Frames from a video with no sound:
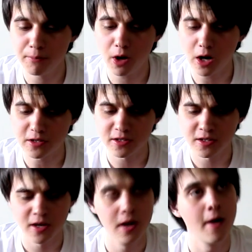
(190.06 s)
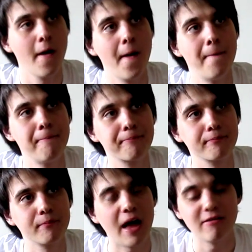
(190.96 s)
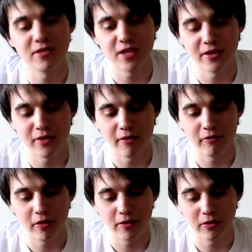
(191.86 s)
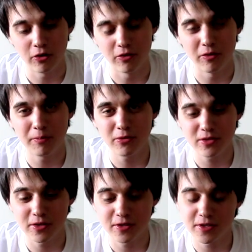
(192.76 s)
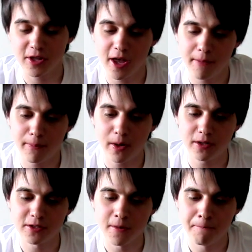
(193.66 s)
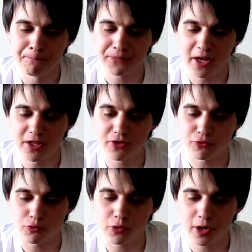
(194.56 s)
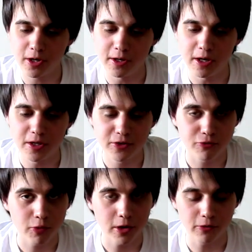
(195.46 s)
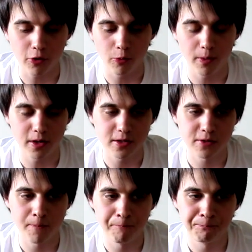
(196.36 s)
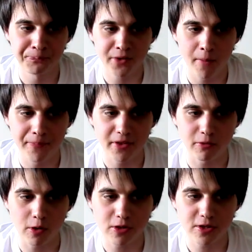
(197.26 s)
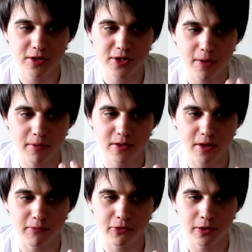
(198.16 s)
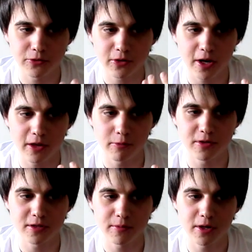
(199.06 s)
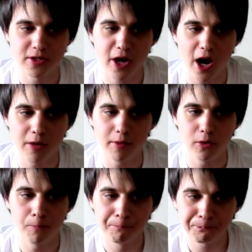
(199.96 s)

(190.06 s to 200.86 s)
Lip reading: but having said everything, the booziness is there, but it's really robust. The roasting is up front together with some nice caramel.